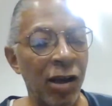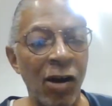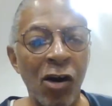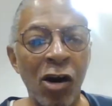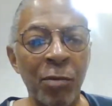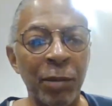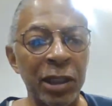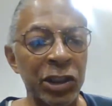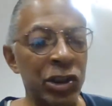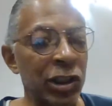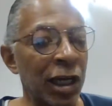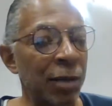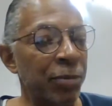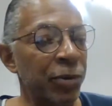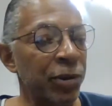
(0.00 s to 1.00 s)
are my
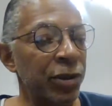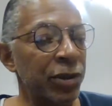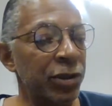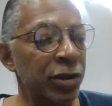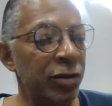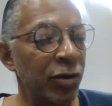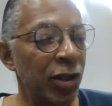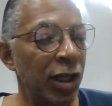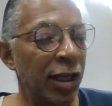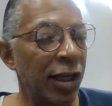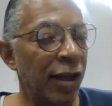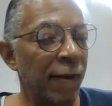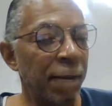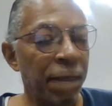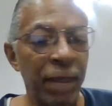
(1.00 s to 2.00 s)
choppers.
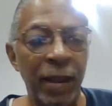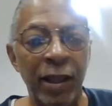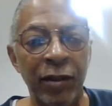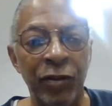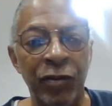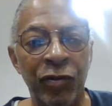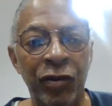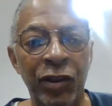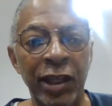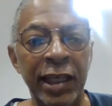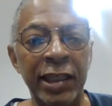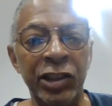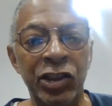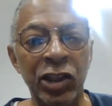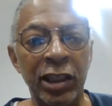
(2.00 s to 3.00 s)

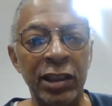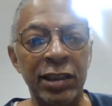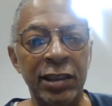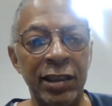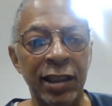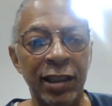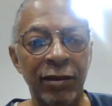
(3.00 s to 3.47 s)
Then just